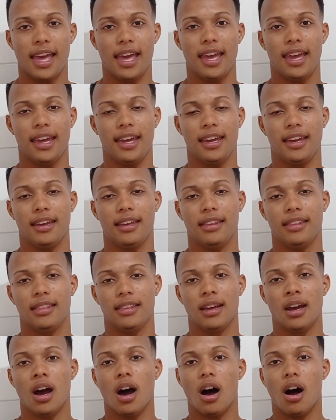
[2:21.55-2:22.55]
And
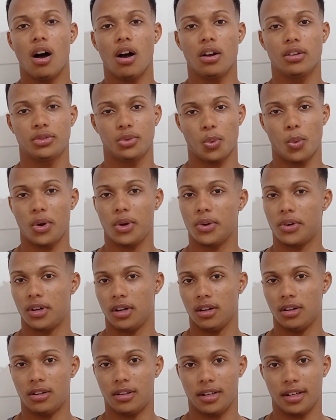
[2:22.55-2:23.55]
also when you're
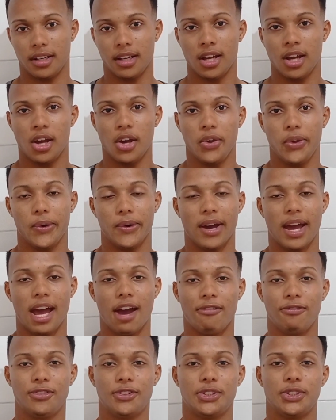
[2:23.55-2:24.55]
learning, you
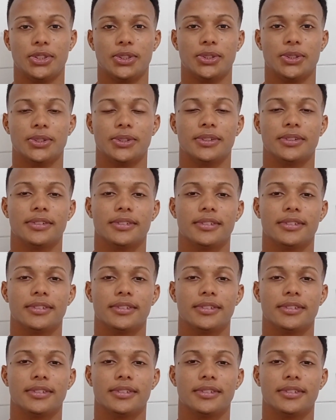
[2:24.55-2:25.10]
have to